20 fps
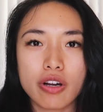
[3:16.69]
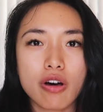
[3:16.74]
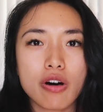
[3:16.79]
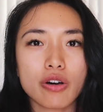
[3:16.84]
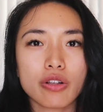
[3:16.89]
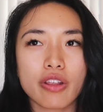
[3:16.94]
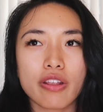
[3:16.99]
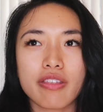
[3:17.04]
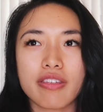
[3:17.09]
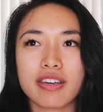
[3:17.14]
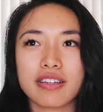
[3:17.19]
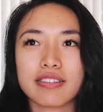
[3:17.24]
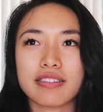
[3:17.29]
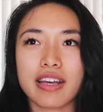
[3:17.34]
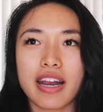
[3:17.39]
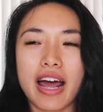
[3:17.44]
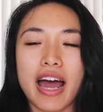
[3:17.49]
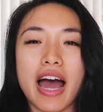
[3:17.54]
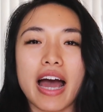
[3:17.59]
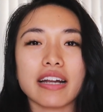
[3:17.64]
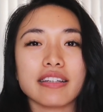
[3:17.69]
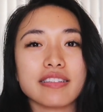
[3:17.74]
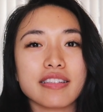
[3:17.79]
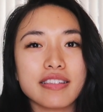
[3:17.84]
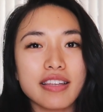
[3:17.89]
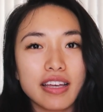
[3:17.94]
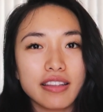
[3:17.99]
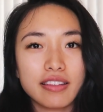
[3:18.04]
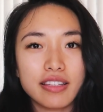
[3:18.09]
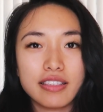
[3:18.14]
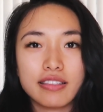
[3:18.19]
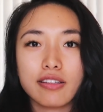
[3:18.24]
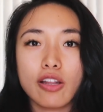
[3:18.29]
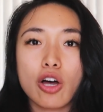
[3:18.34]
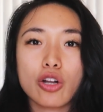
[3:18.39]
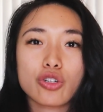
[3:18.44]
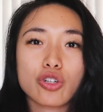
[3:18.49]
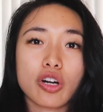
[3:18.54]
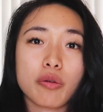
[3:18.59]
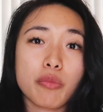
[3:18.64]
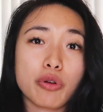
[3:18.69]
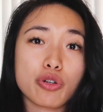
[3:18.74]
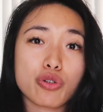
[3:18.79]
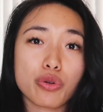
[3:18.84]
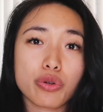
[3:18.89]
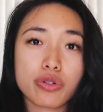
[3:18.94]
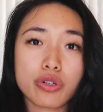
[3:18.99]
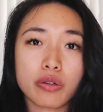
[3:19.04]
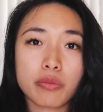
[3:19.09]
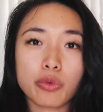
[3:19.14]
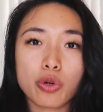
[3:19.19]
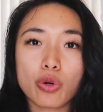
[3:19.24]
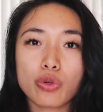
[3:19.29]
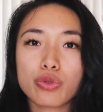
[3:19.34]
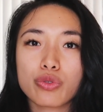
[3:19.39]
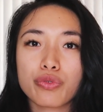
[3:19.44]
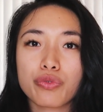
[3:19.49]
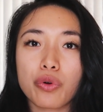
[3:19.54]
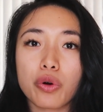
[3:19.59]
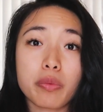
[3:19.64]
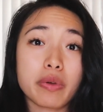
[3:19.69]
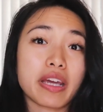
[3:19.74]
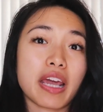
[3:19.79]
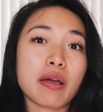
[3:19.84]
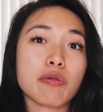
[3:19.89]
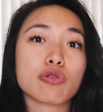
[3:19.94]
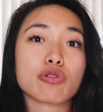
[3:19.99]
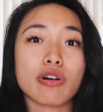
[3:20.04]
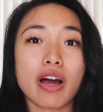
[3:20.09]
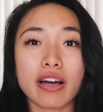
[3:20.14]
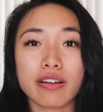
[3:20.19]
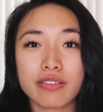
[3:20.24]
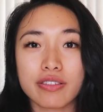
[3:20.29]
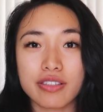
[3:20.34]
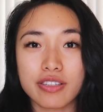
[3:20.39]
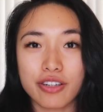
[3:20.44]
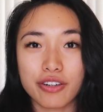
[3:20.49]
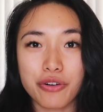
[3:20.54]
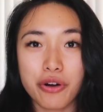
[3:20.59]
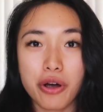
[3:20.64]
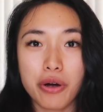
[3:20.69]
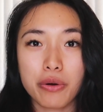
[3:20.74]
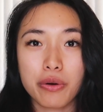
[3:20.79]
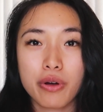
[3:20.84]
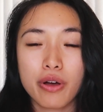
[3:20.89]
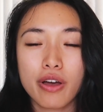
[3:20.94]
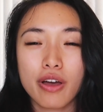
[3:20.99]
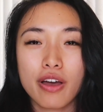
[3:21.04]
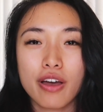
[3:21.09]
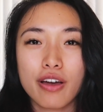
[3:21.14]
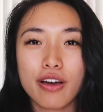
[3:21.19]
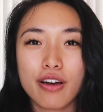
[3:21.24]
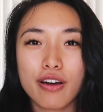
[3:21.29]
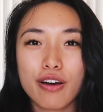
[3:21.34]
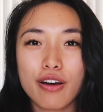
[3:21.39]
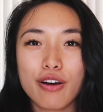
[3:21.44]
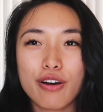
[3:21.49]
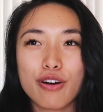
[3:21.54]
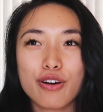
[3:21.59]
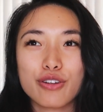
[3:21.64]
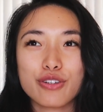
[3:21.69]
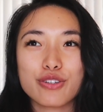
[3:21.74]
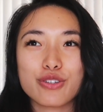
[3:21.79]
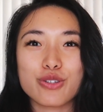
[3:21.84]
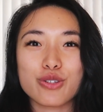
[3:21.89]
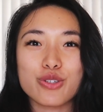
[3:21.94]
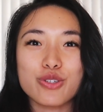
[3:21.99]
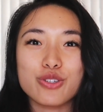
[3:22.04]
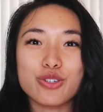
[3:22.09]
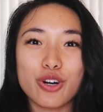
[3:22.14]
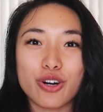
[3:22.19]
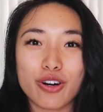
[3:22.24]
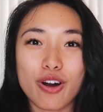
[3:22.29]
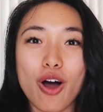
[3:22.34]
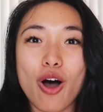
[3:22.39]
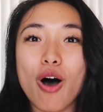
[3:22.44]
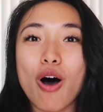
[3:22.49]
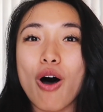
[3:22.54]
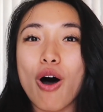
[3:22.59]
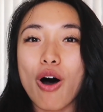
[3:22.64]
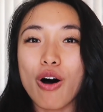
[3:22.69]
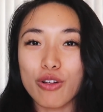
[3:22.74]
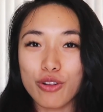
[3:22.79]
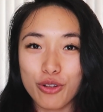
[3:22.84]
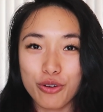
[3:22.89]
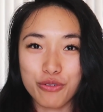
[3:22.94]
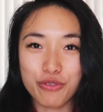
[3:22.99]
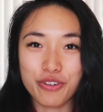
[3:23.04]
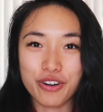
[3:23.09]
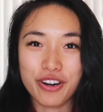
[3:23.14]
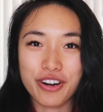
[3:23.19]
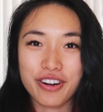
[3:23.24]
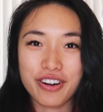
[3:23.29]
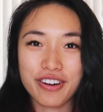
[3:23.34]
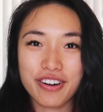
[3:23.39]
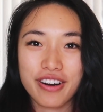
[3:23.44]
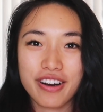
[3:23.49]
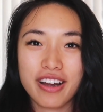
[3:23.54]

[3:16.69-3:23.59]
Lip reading: all the things that I had set these long-term and short-term goals for, became ground zero to start all over.